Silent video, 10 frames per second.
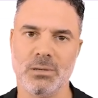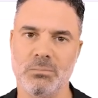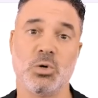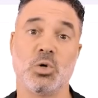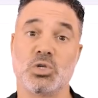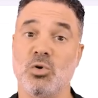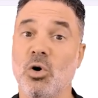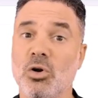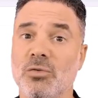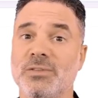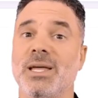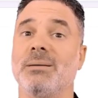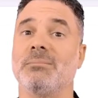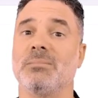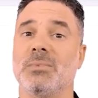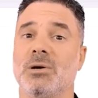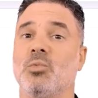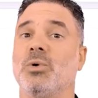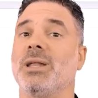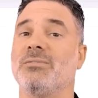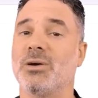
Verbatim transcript: because all of them will have